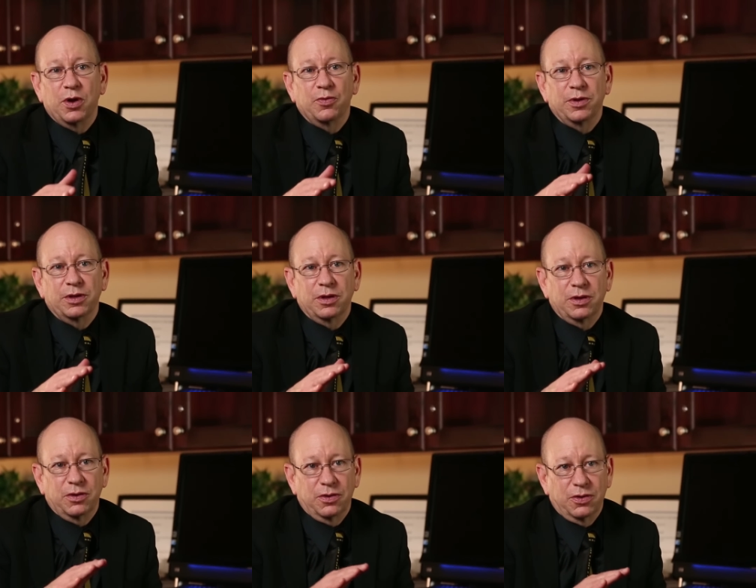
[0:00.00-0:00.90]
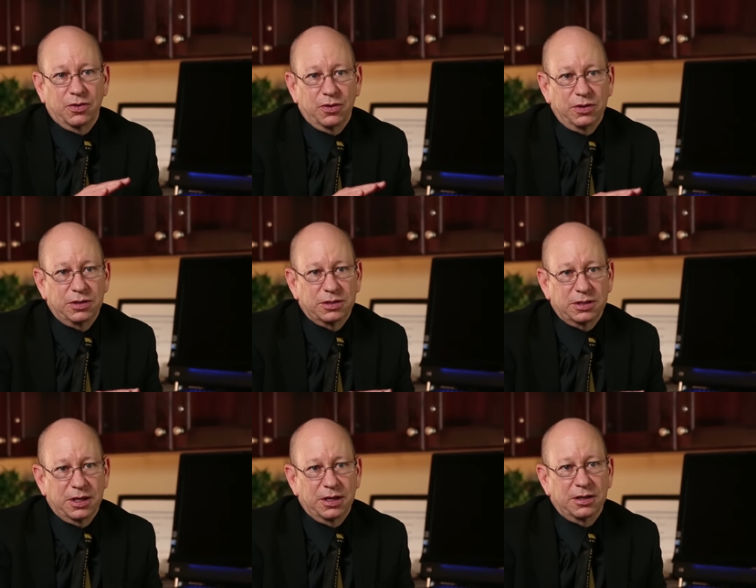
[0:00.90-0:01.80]
one with good
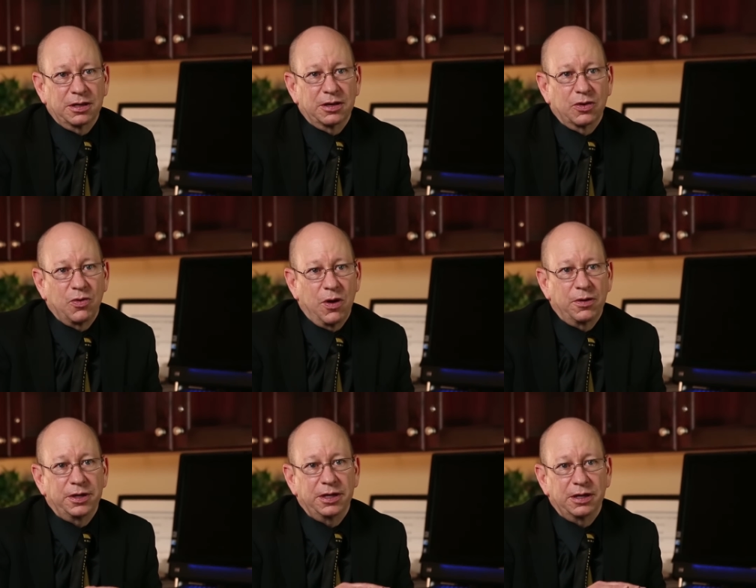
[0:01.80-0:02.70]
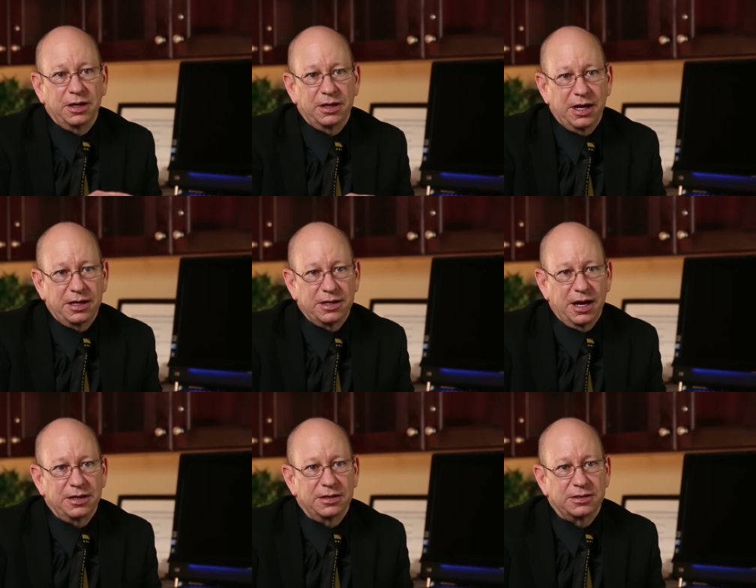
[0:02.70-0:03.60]
skin quality and
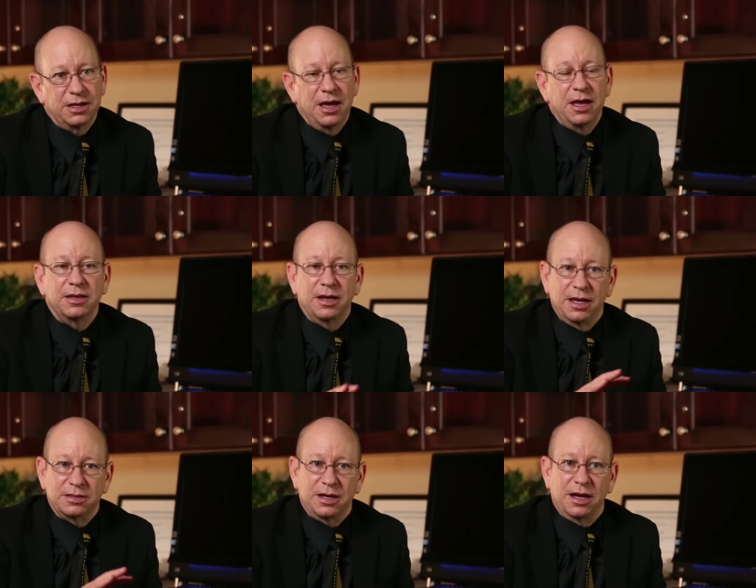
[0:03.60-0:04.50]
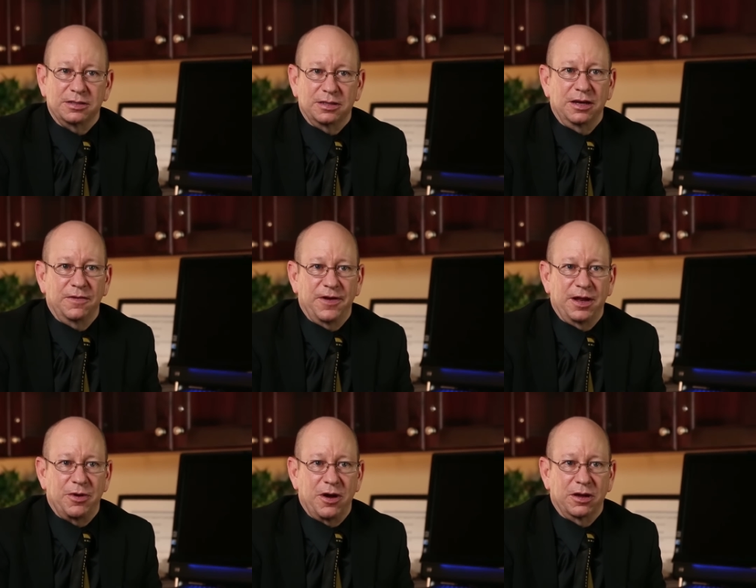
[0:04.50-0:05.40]
tightness that has an isolated
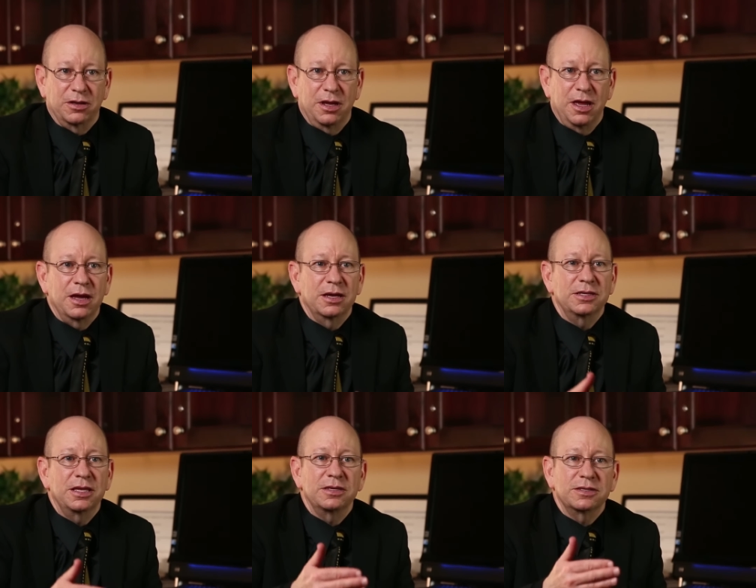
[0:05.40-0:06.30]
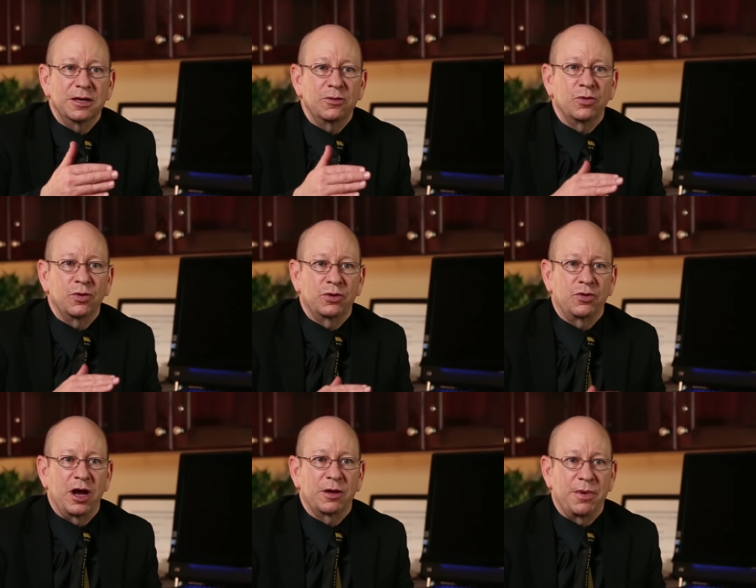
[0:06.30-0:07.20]
fat pocket, because then the skin will
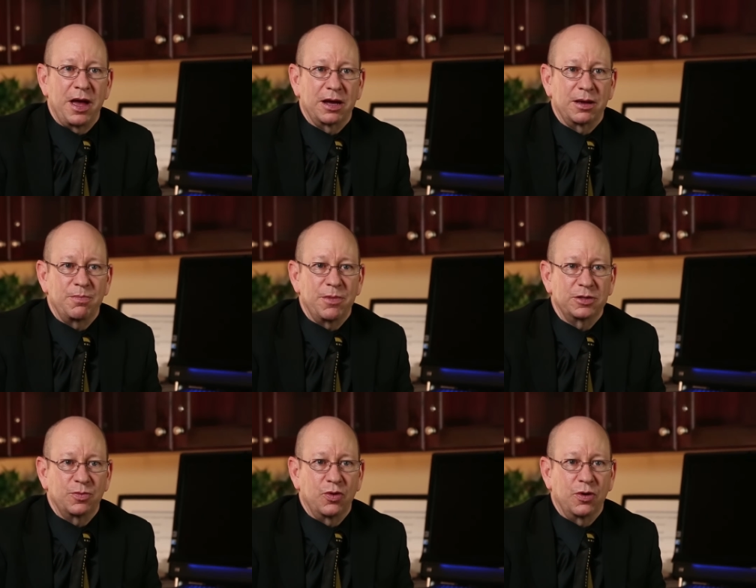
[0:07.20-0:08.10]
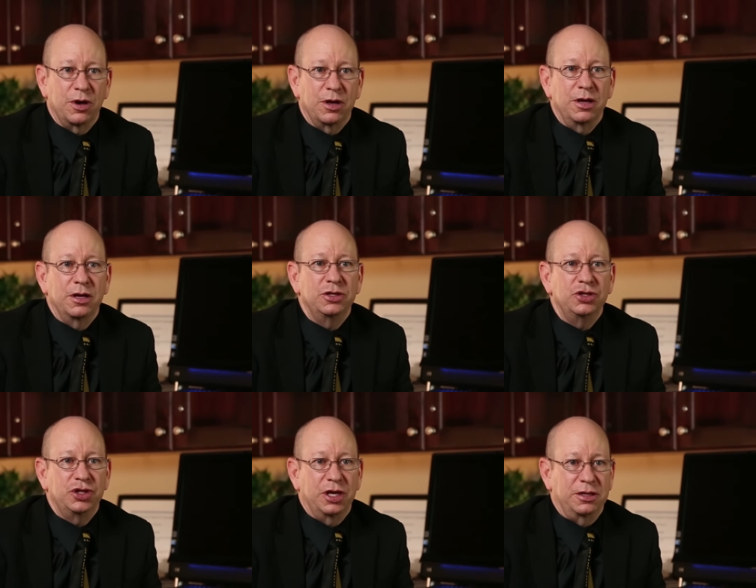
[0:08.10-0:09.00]
retract back much more
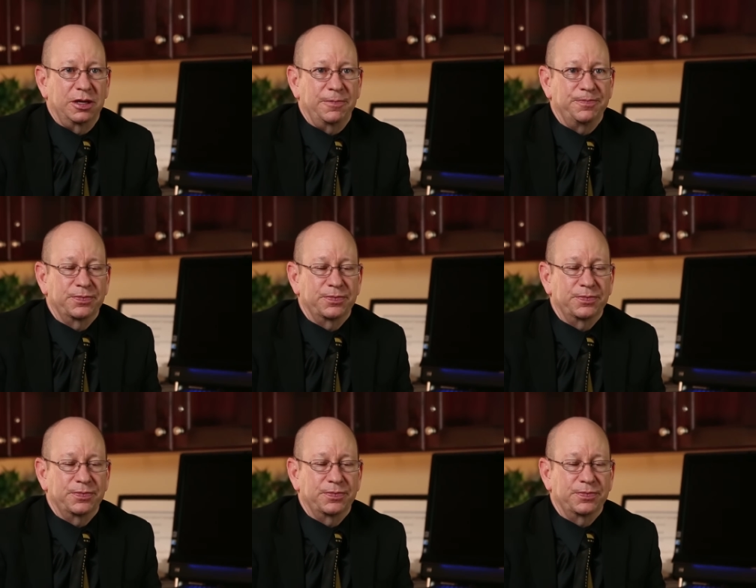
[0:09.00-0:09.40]
gently.